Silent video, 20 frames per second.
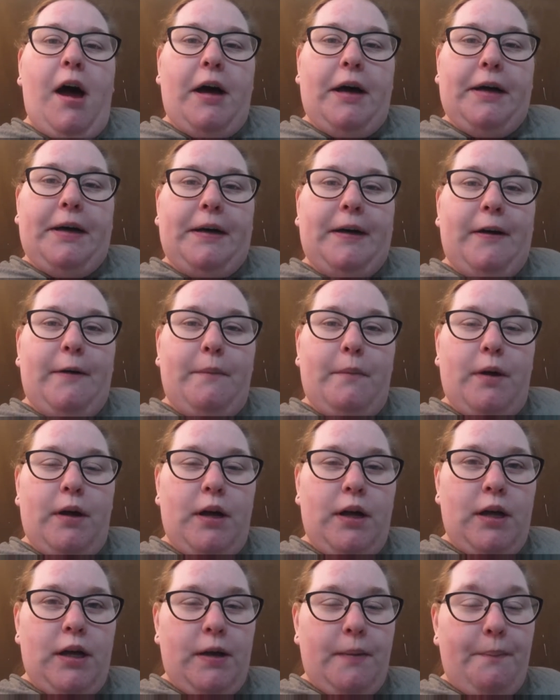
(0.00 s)
Um,
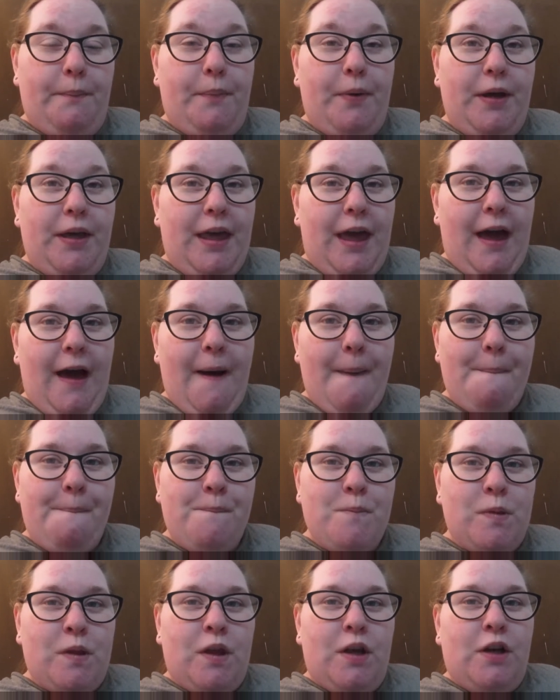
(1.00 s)
but yeah,
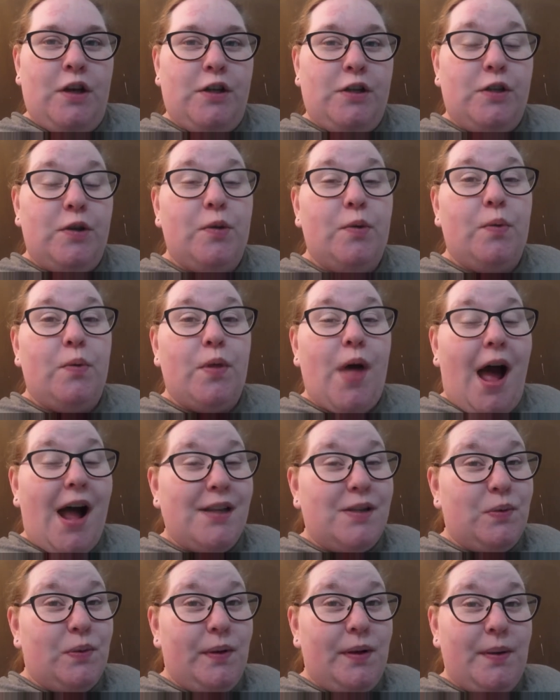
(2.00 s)
so
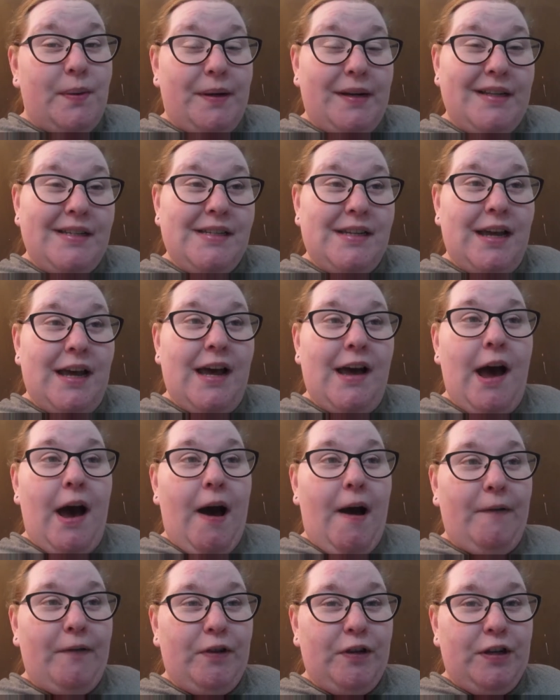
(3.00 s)
that's where we went
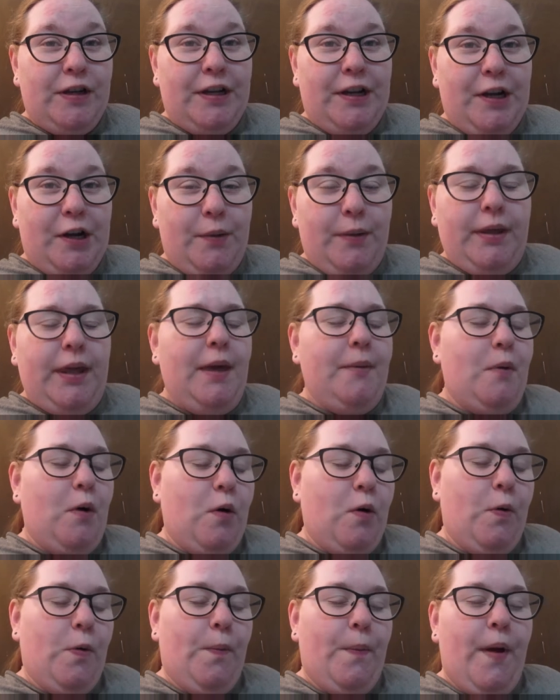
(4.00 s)
after dinner, came
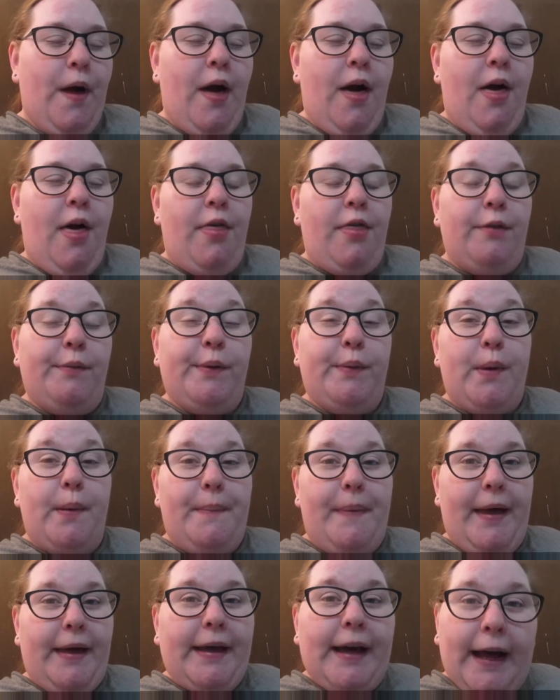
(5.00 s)
home, we
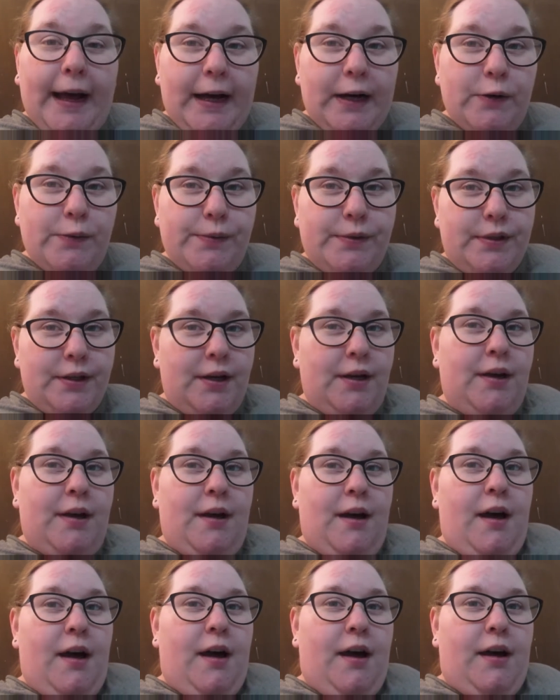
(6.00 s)
went back out.
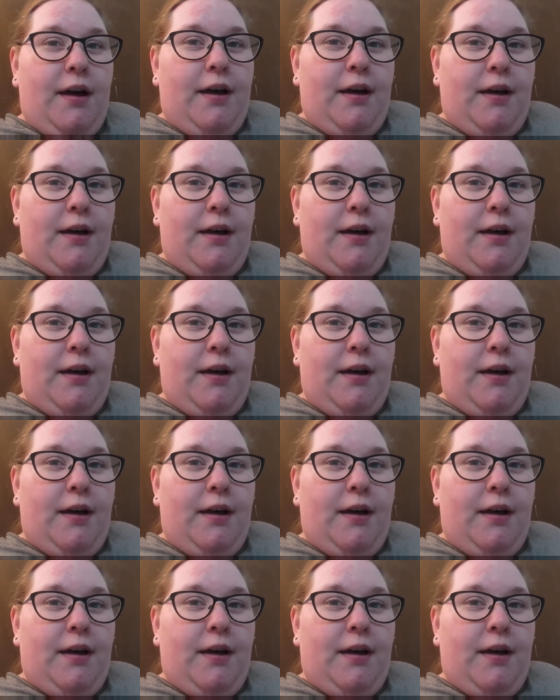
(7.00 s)
Um,